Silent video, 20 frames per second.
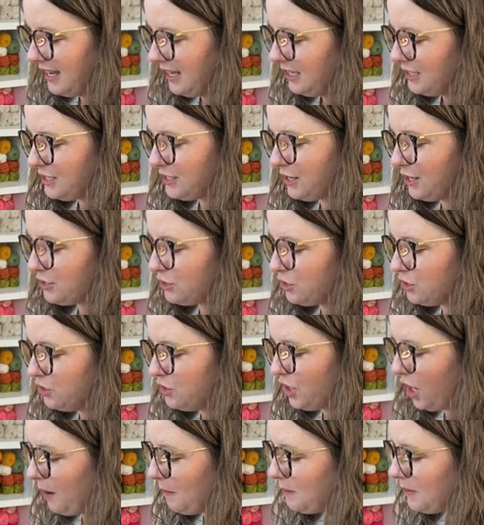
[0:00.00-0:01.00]
starts
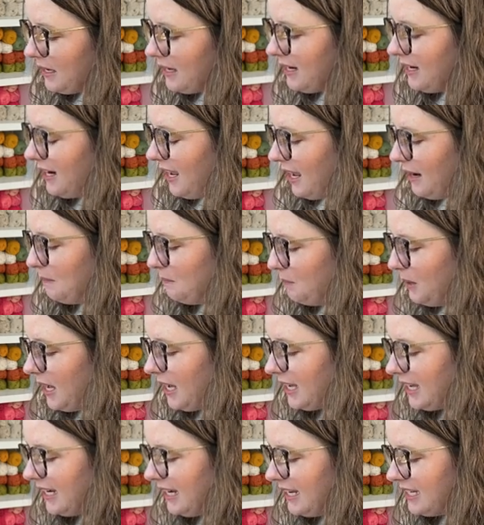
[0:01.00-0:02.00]
jumping and
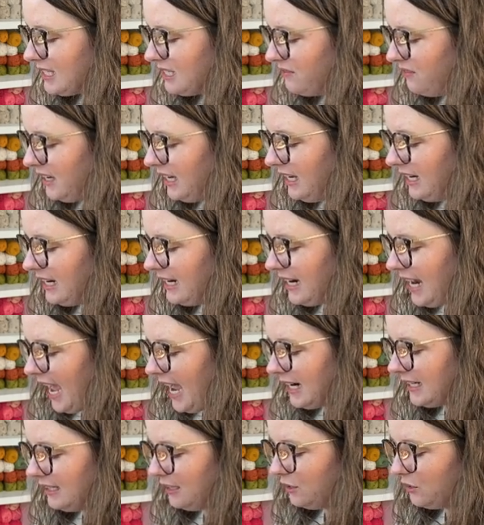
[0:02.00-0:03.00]
bucking his feet and
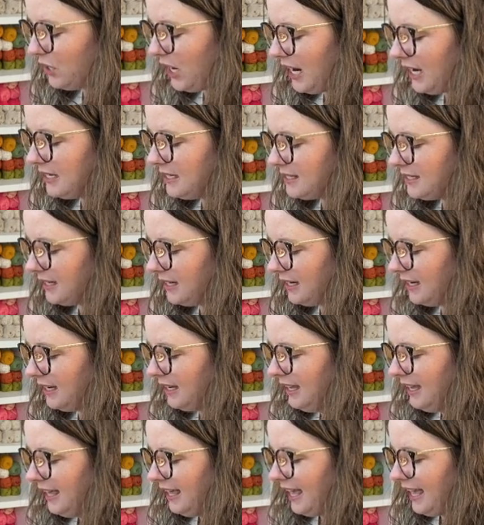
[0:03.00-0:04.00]
acting crazy,
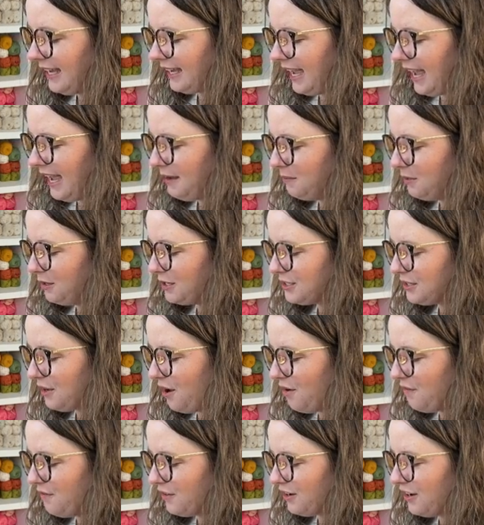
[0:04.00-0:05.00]
and Gabe looks
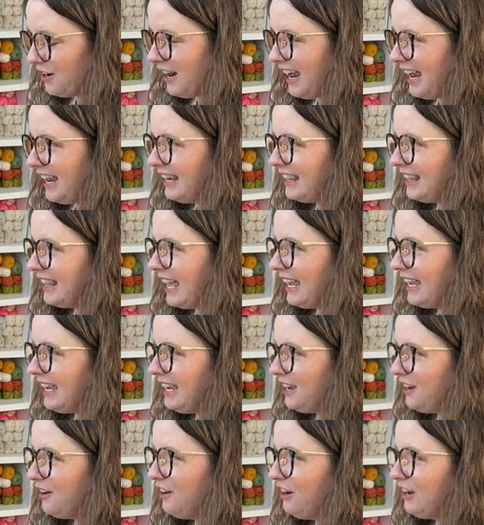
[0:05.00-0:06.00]
over, and they
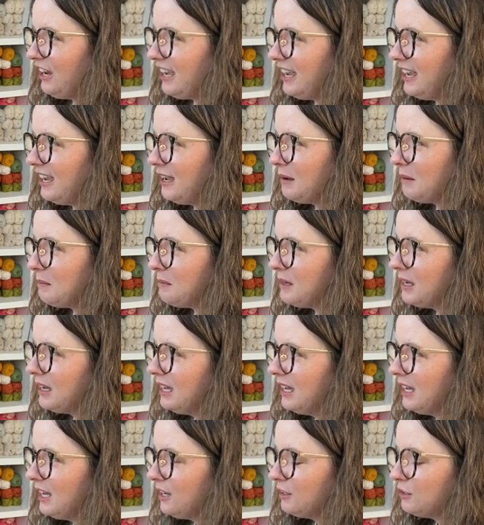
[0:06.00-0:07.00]
hear him
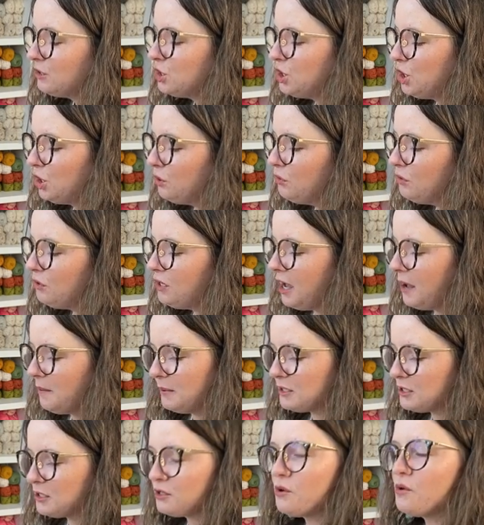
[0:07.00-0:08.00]
tooting up
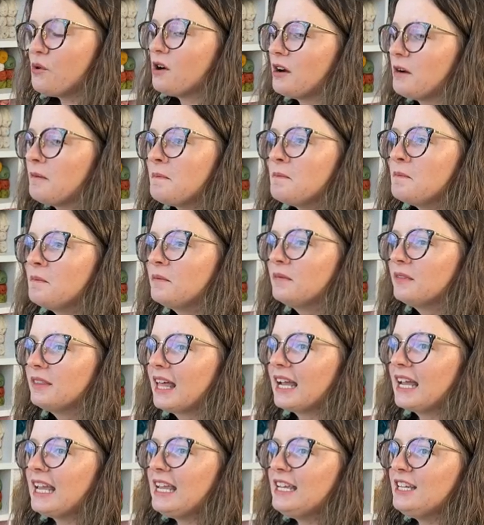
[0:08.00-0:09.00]
a storm.
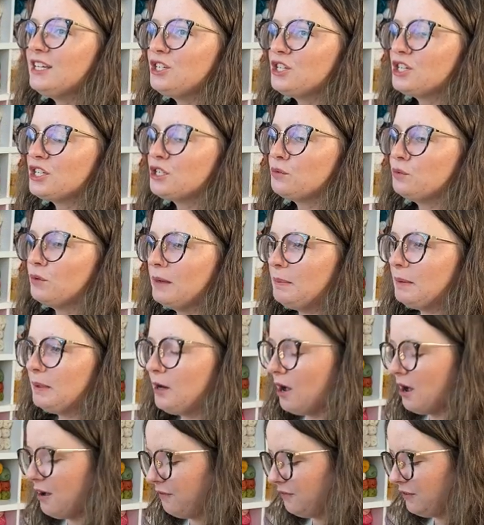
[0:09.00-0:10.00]
Like, he is just ripping
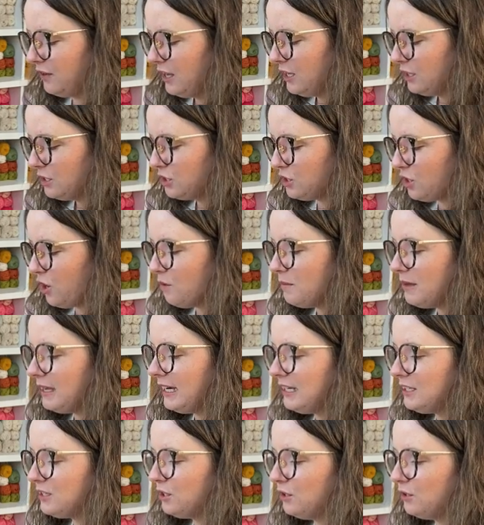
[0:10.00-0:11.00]
off so
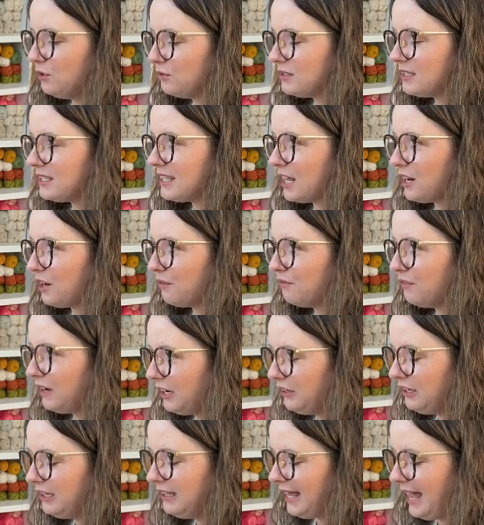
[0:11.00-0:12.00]
many toots that are
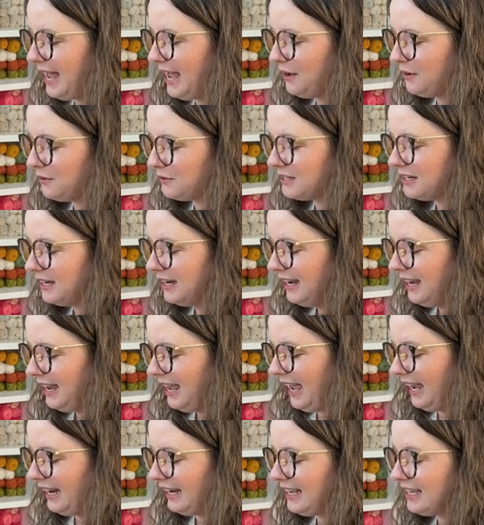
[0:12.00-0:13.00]
very loud,
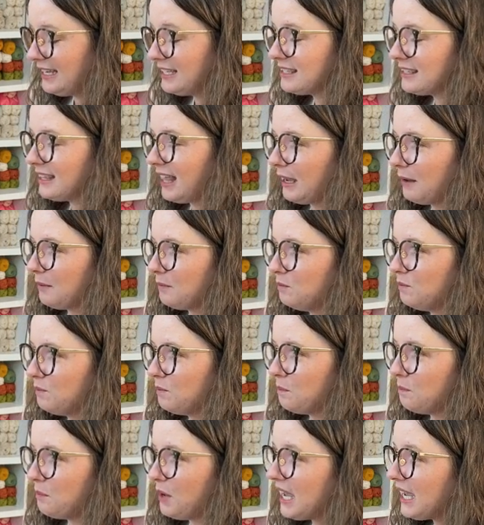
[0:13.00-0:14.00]
and he is, like,
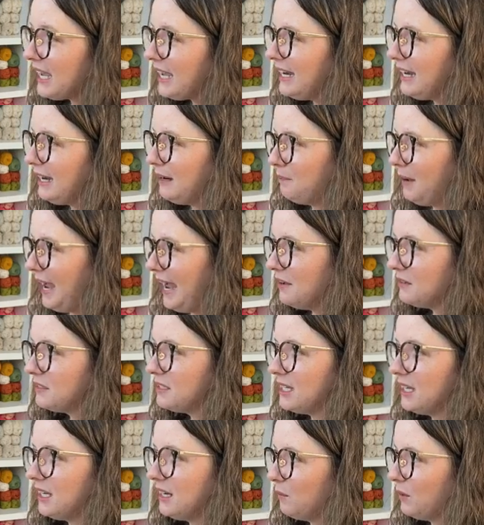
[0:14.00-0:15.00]
bucking and
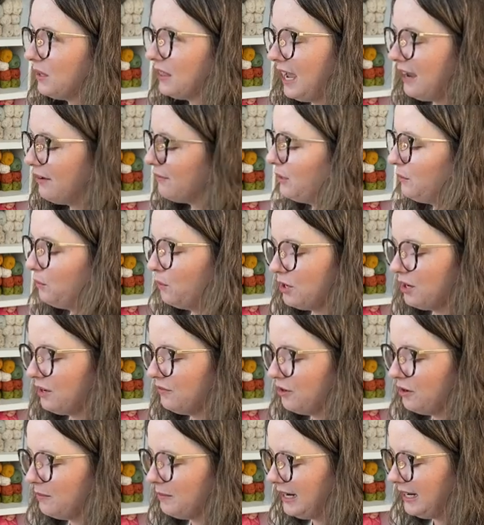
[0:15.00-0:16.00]
bouncing with every one of
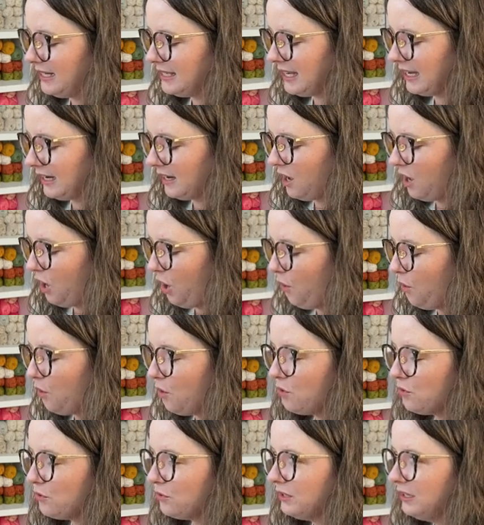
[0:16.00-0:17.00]
them, and it's like a
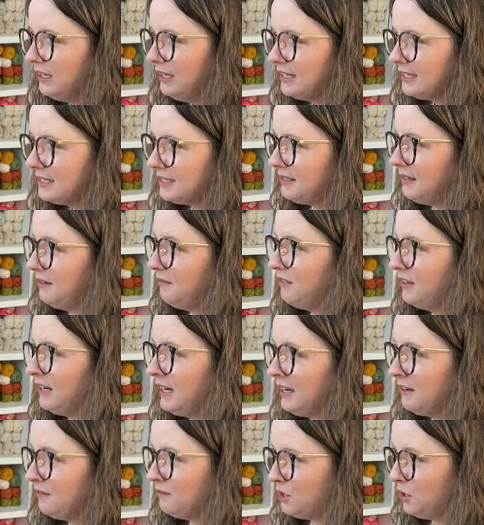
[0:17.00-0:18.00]
whole
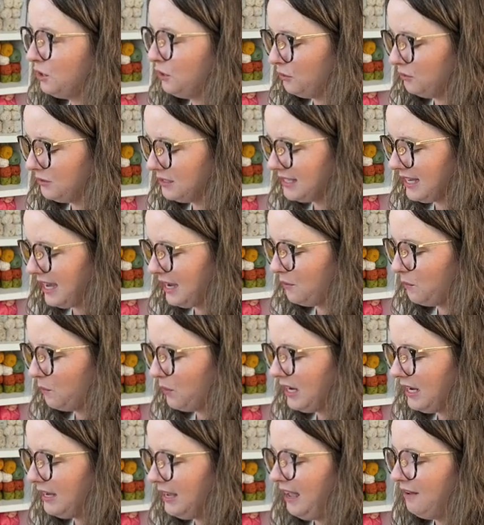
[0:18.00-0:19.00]
symphony of toots, and
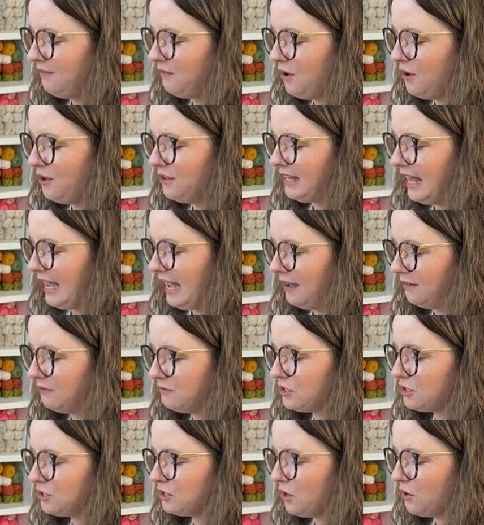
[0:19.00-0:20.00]
we have all laughed
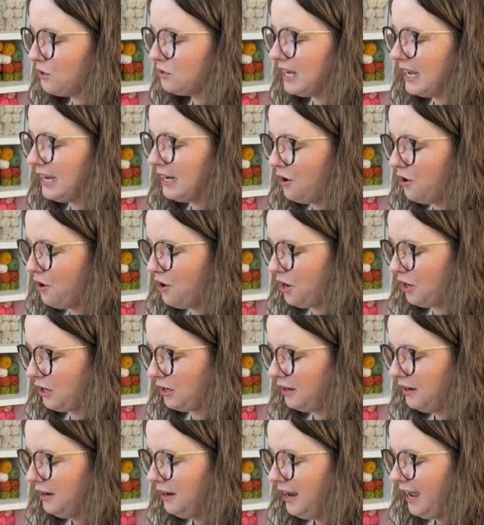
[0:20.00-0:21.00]
so dang
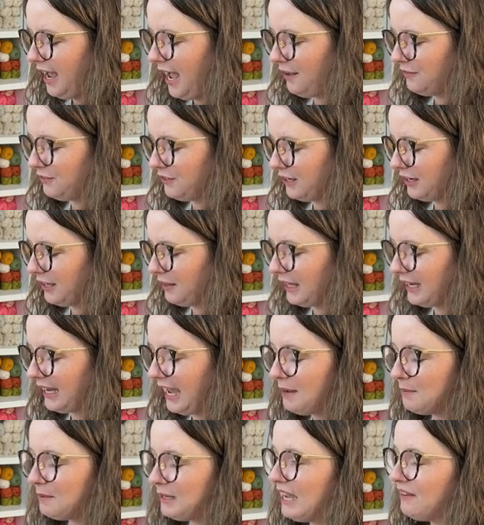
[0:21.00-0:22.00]
hard after, like,
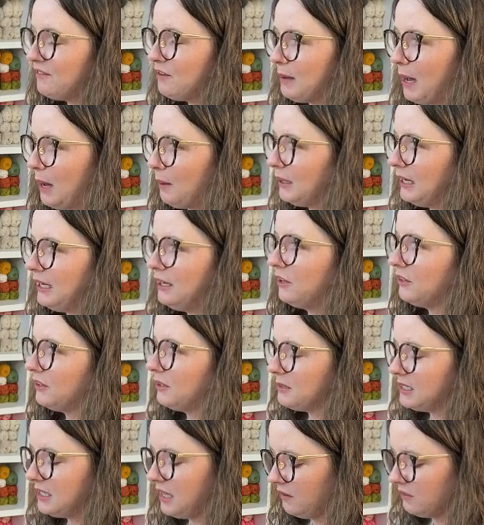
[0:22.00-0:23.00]
Gabe and Ava about peed on
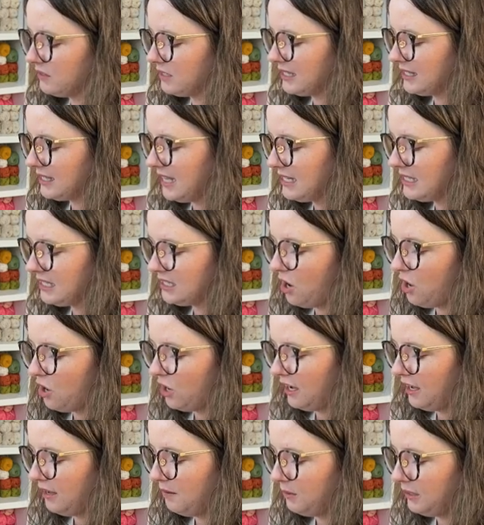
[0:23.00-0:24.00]
themselves because they saw
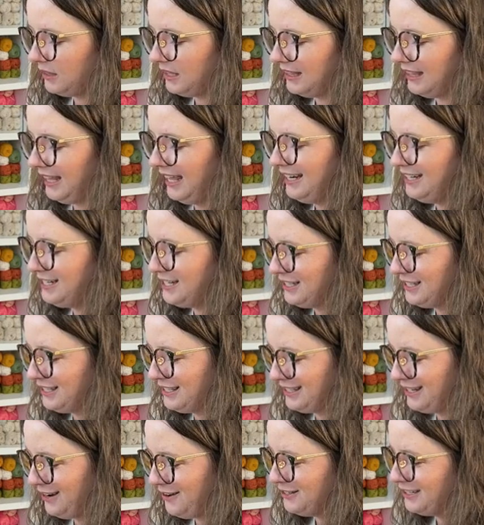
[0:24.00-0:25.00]
it, but then they
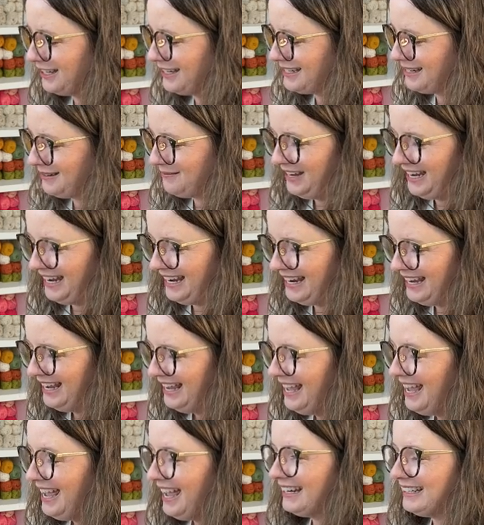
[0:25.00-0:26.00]
just told it to me,
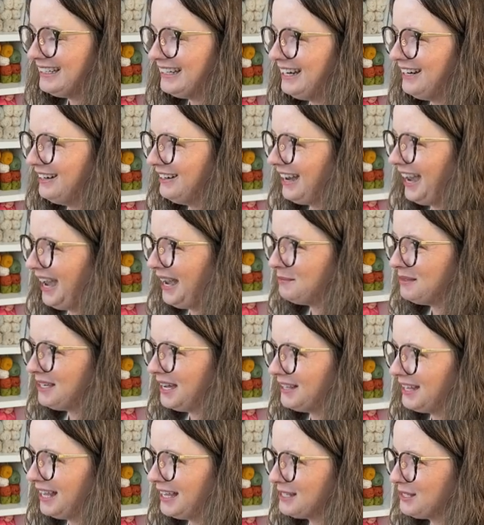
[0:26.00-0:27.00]
and to hear Gabe
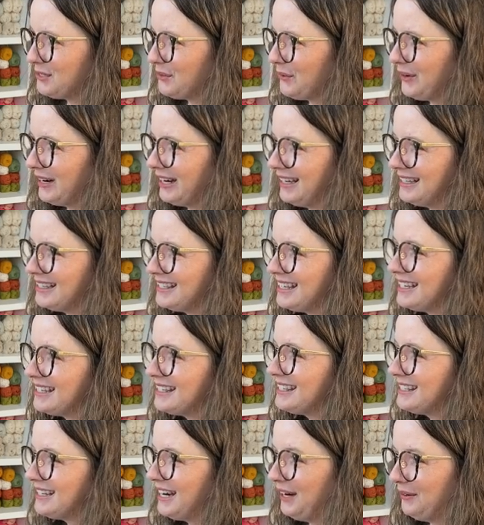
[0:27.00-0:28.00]
tell that story is
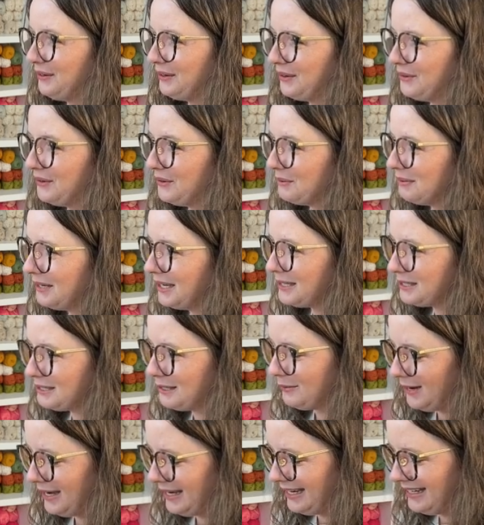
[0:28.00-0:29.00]
hysterical because the
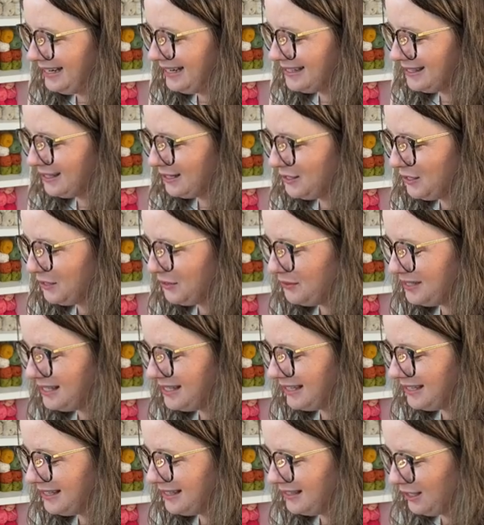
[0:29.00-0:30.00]
way he does the toots,
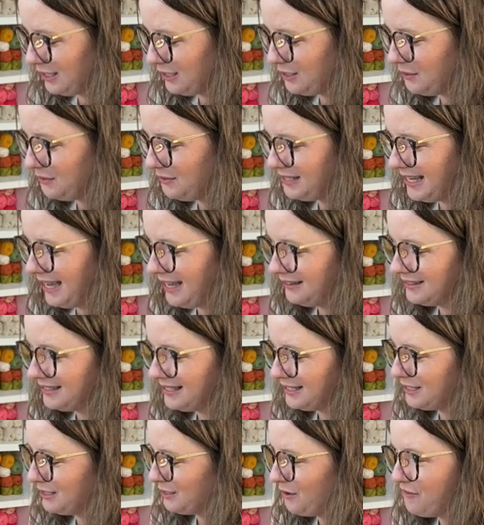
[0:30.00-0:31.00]
it, the toot sounds
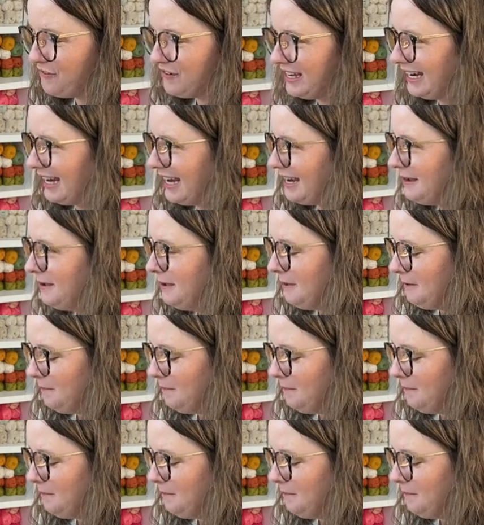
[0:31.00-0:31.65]
is so funny.